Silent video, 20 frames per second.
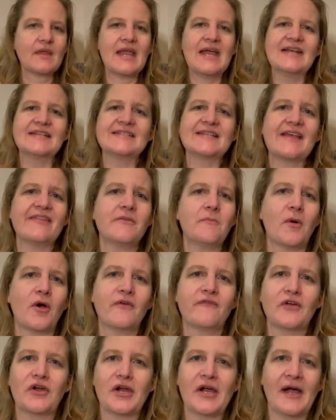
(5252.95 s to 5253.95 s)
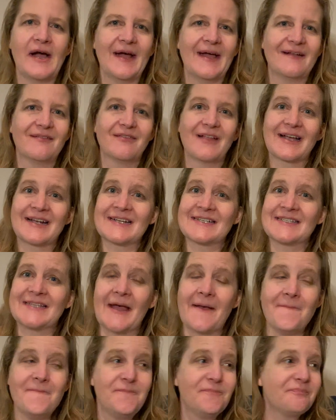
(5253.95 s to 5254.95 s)
set the bar very high. Like I
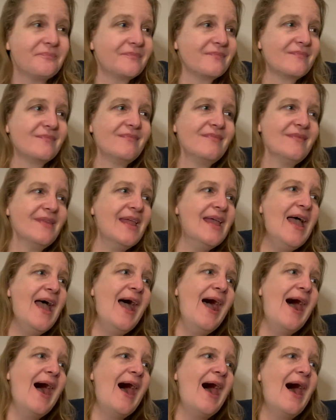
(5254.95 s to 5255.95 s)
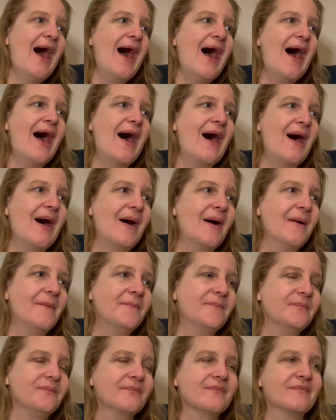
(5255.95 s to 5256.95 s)
said, I'm